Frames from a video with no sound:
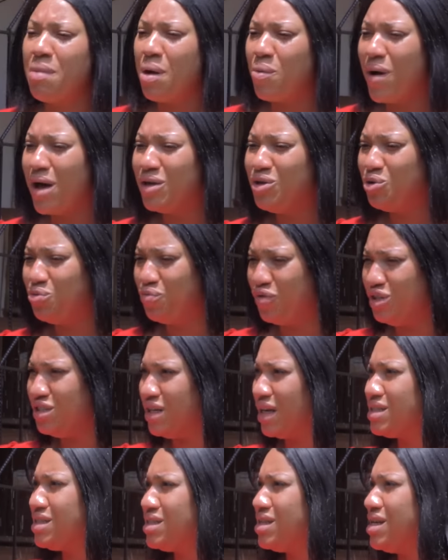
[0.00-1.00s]
why are you
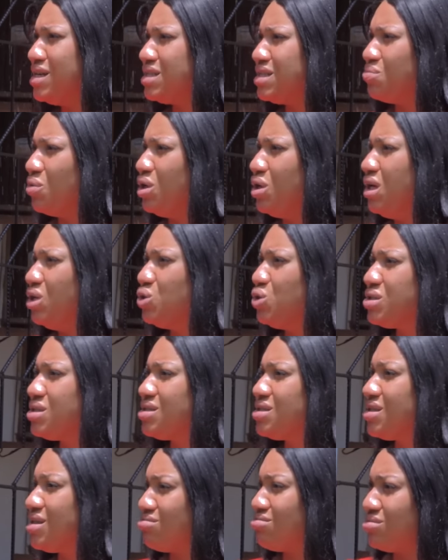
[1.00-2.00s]
rejecting his money? He
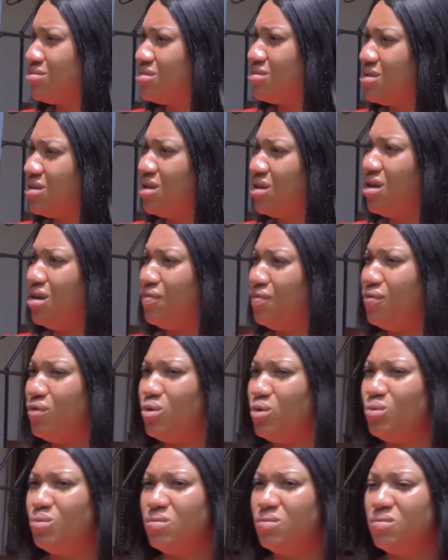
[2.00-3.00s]
just gave you.